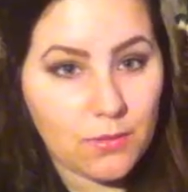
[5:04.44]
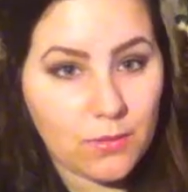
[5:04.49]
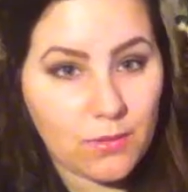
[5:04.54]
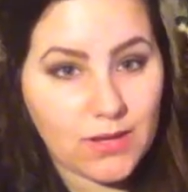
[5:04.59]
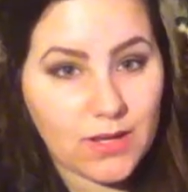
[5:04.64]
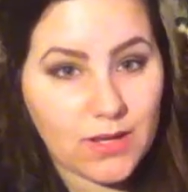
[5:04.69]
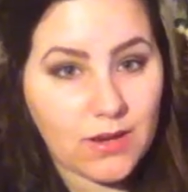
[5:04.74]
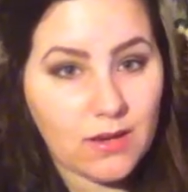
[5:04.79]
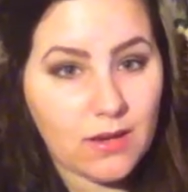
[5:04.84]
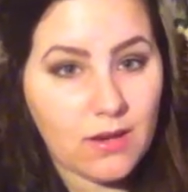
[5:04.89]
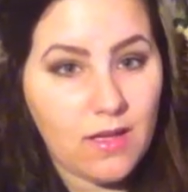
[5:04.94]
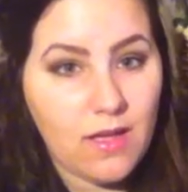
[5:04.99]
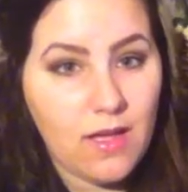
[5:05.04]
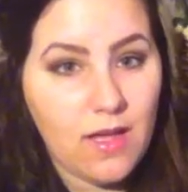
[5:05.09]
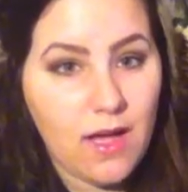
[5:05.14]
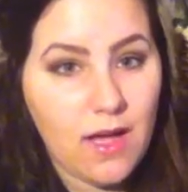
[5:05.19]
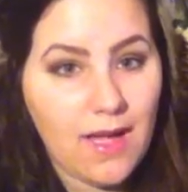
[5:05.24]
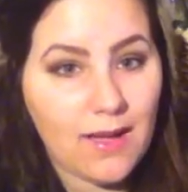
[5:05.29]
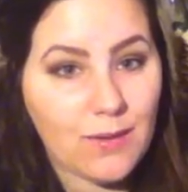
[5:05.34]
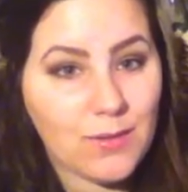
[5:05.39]
on here?
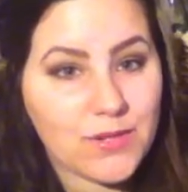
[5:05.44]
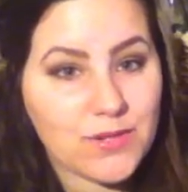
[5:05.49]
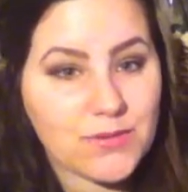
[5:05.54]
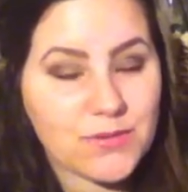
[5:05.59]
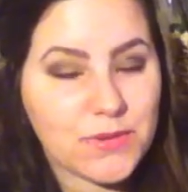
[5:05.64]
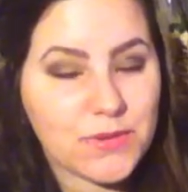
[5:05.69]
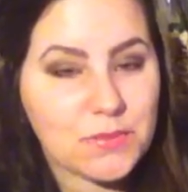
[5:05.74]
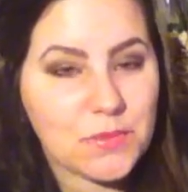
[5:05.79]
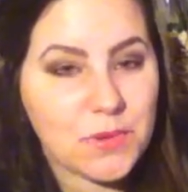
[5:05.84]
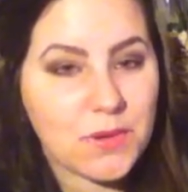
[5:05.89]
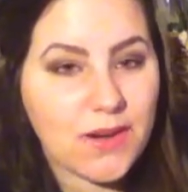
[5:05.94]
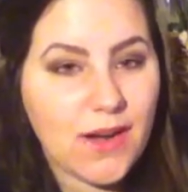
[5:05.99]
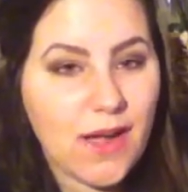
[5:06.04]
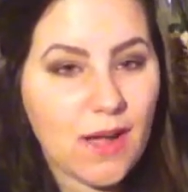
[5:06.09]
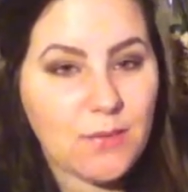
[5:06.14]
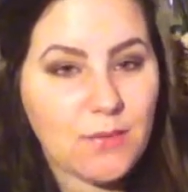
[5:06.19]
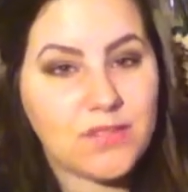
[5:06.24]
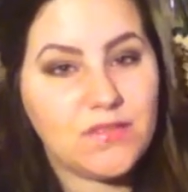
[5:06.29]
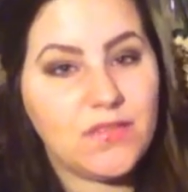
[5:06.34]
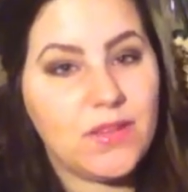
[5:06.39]
I want to read more.
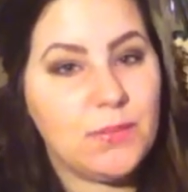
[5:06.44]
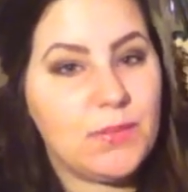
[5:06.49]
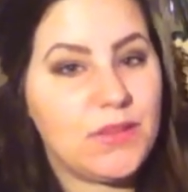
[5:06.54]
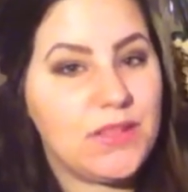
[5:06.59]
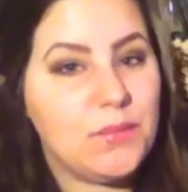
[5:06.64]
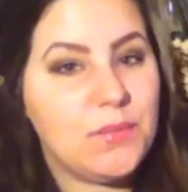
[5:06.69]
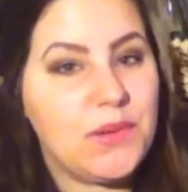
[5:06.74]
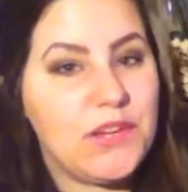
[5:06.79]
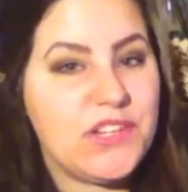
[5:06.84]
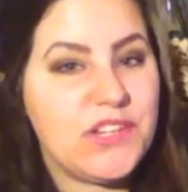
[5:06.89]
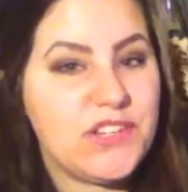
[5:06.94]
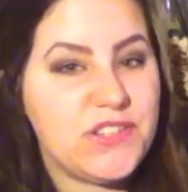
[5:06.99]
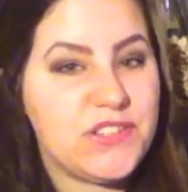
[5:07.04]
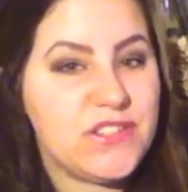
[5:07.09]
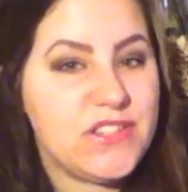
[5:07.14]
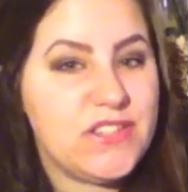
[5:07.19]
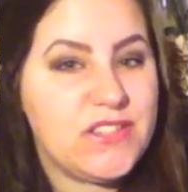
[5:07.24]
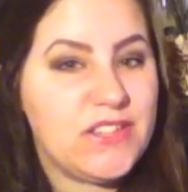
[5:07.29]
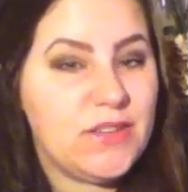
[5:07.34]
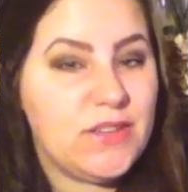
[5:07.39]
I was flipping the pages
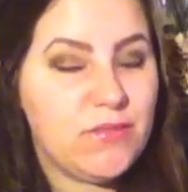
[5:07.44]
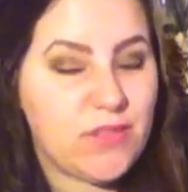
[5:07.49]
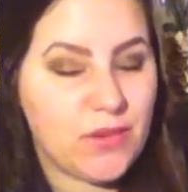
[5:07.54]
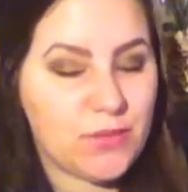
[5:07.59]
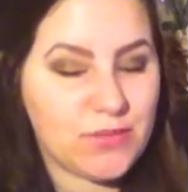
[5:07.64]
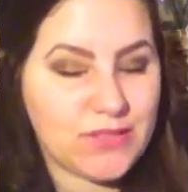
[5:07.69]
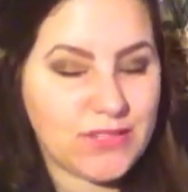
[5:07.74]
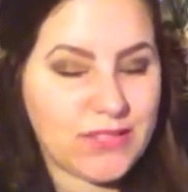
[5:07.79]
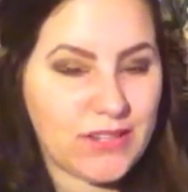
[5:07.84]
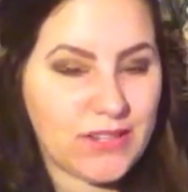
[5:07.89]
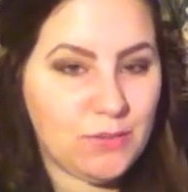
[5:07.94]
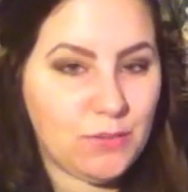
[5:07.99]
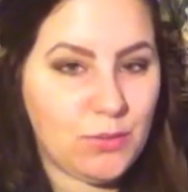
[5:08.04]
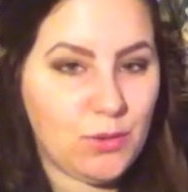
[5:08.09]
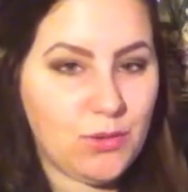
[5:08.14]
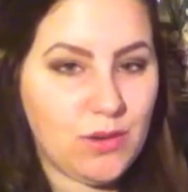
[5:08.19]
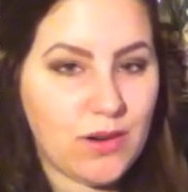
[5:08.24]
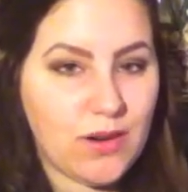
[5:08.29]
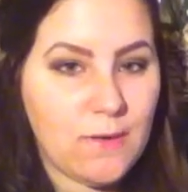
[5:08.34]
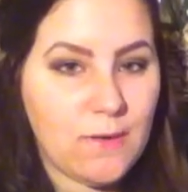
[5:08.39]
to see if there was any
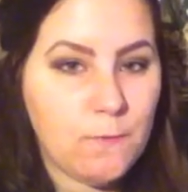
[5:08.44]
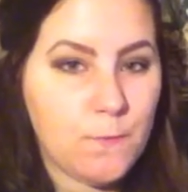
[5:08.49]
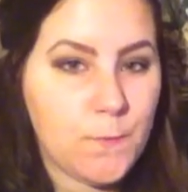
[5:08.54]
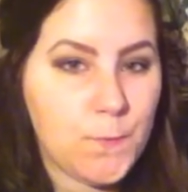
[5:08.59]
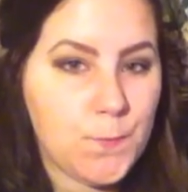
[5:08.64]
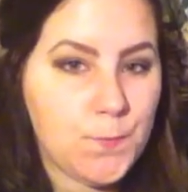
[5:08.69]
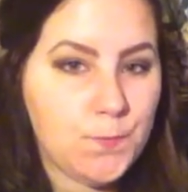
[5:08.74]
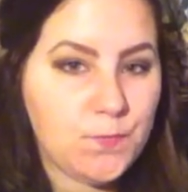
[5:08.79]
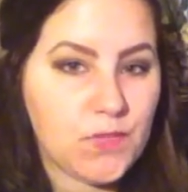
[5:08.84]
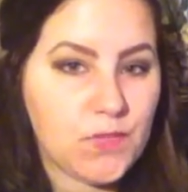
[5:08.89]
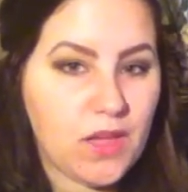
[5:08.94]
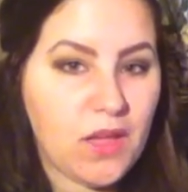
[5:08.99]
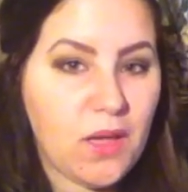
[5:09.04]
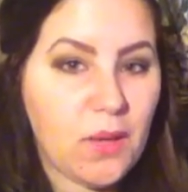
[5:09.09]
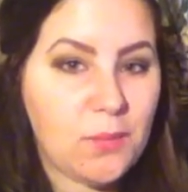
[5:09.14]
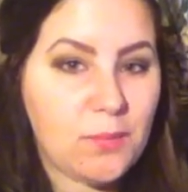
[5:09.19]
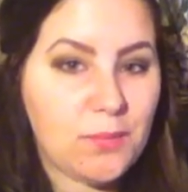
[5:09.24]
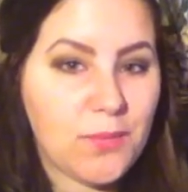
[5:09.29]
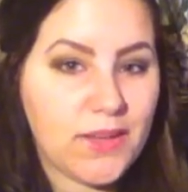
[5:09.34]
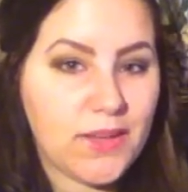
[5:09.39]
more
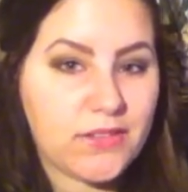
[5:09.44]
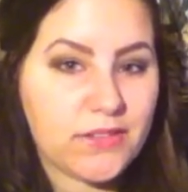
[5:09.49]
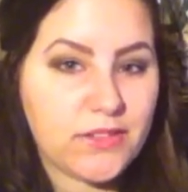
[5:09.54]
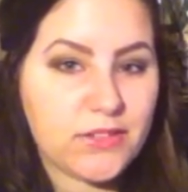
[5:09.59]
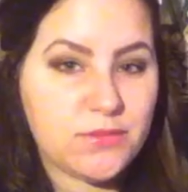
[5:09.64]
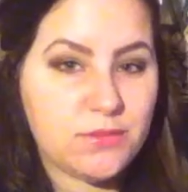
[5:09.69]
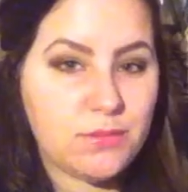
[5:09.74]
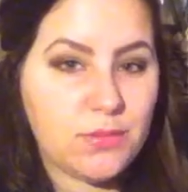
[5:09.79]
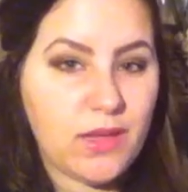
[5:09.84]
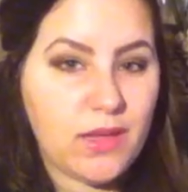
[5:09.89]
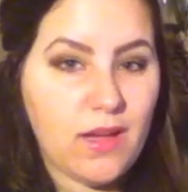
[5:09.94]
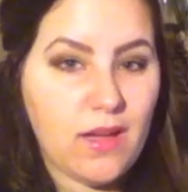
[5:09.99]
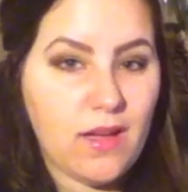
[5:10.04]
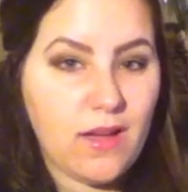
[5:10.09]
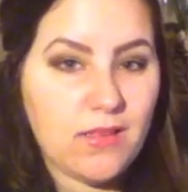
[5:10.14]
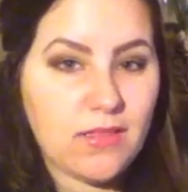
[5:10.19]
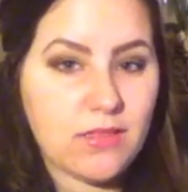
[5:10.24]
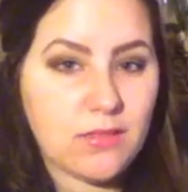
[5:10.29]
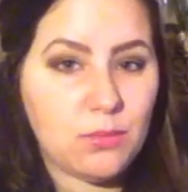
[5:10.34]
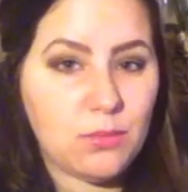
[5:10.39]
pages
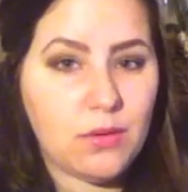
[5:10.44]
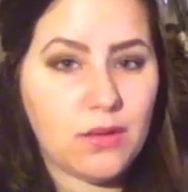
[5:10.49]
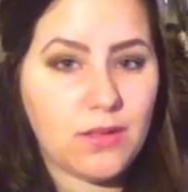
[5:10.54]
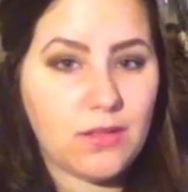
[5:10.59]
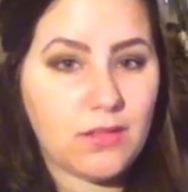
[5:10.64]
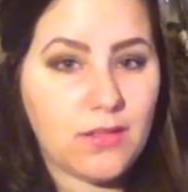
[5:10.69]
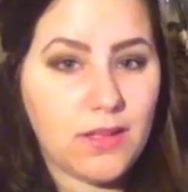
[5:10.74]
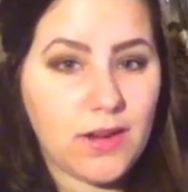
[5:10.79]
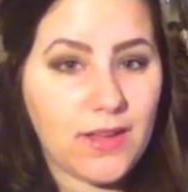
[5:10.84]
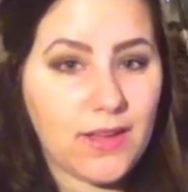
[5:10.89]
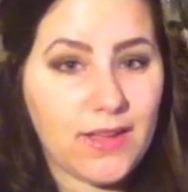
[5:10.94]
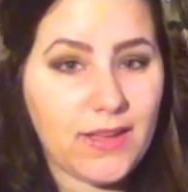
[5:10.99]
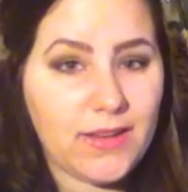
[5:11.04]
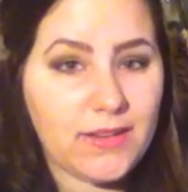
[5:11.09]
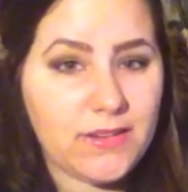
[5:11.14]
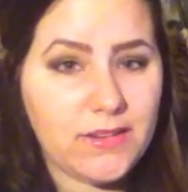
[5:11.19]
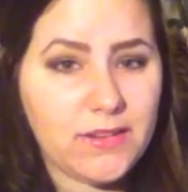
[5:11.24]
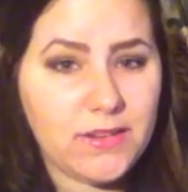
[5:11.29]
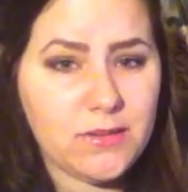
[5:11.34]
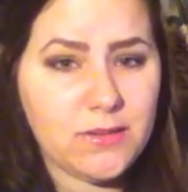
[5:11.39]
behind the one that I
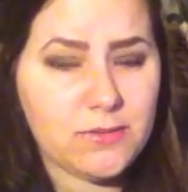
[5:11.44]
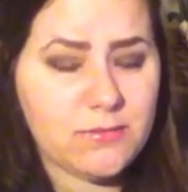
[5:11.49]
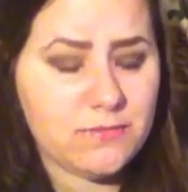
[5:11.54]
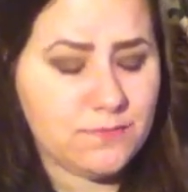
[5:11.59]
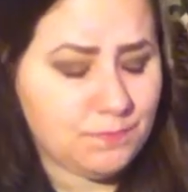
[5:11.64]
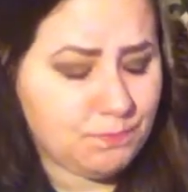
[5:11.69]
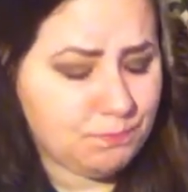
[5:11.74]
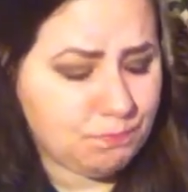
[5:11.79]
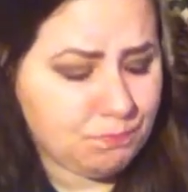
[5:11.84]
ended it on.